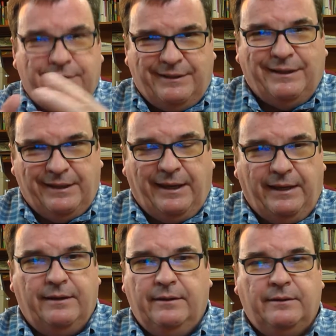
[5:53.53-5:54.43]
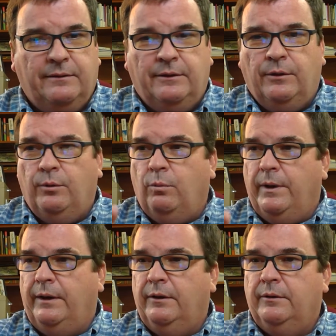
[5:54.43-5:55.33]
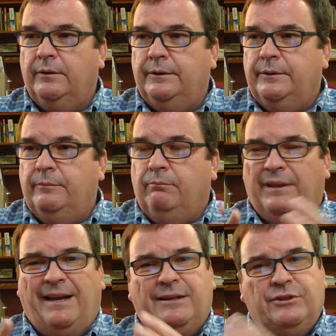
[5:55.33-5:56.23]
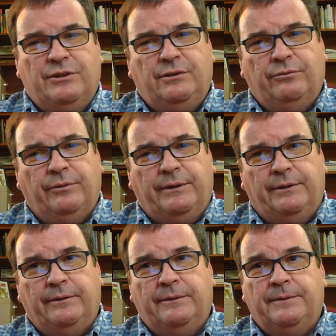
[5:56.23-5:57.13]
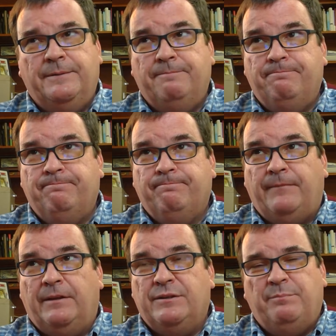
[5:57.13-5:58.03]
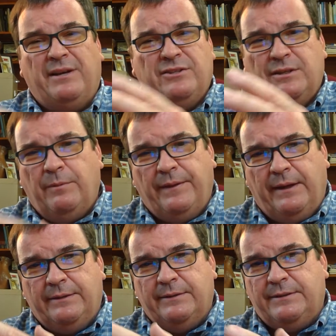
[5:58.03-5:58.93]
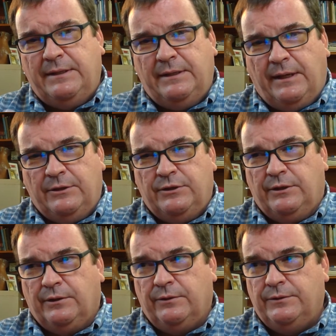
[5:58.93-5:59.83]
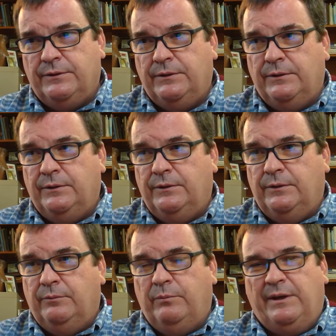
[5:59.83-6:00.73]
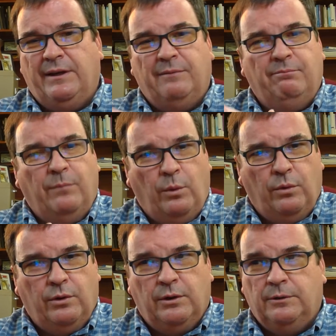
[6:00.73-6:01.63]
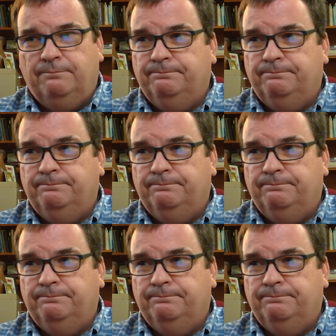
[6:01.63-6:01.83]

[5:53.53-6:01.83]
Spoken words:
in Canada, where black children, especially when they hit the teenage years, become more